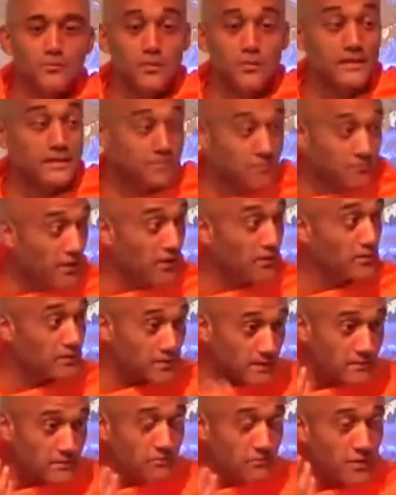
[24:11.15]
But he
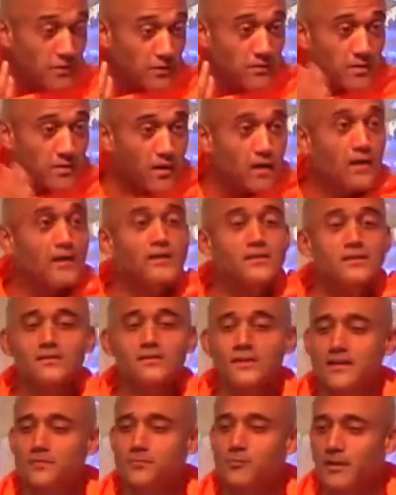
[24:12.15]
felt, he felt God in the
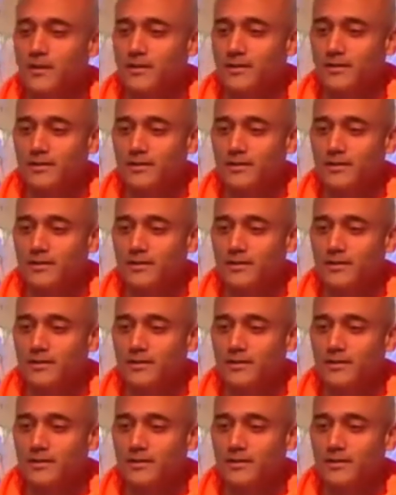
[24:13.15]
same way.